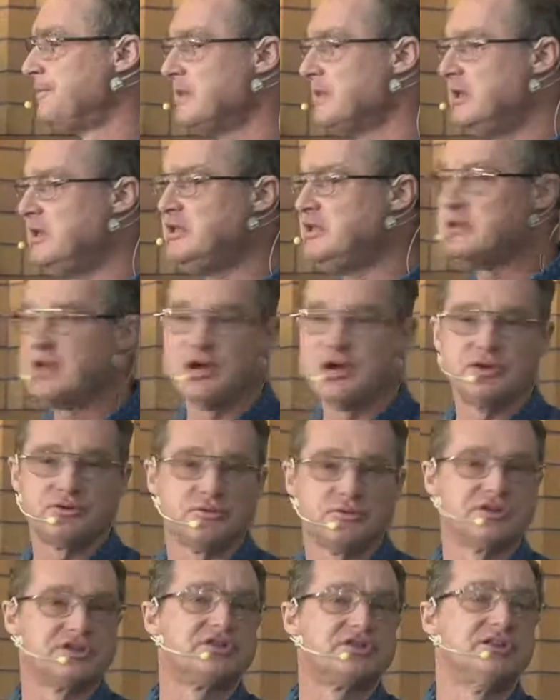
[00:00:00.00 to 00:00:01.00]
He knows
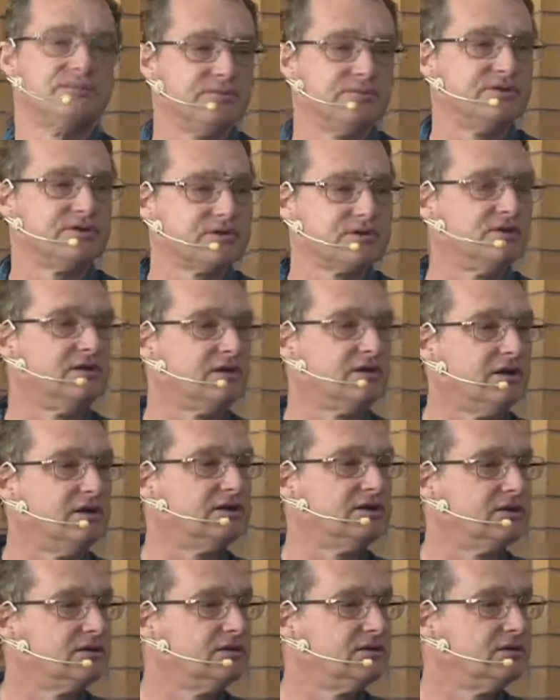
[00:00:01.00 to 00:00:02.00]
what a sick person's
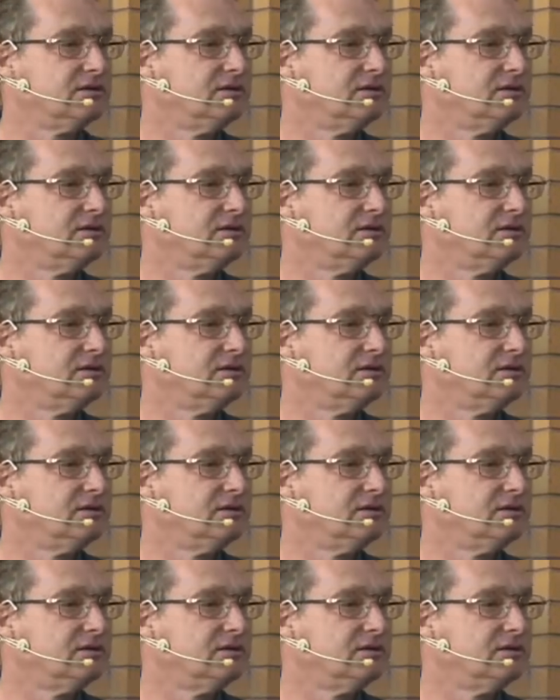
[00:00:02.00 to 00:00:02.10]
like,